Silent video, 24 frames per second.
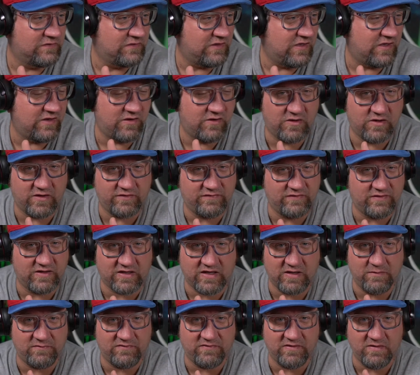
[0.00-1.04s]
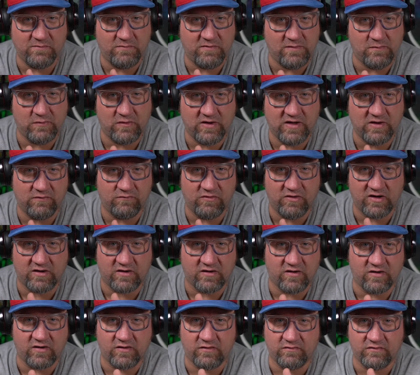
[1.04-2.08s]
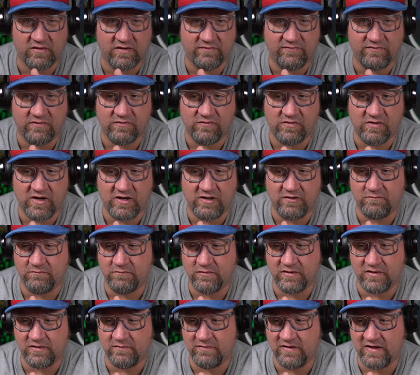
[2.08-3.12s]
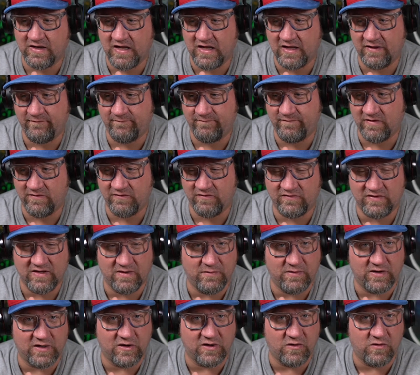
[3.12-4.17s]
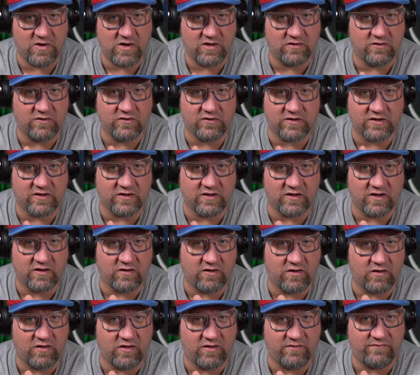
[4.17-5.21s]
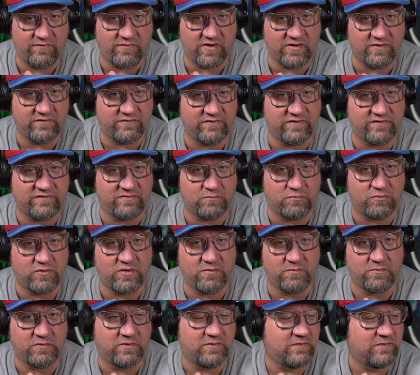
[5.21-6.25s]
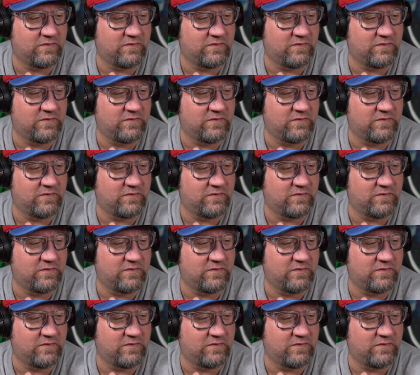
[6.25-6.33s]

I know I keep seeing people getting Rekgar left and right, but man, every time I go out looking, all I find is disappointment.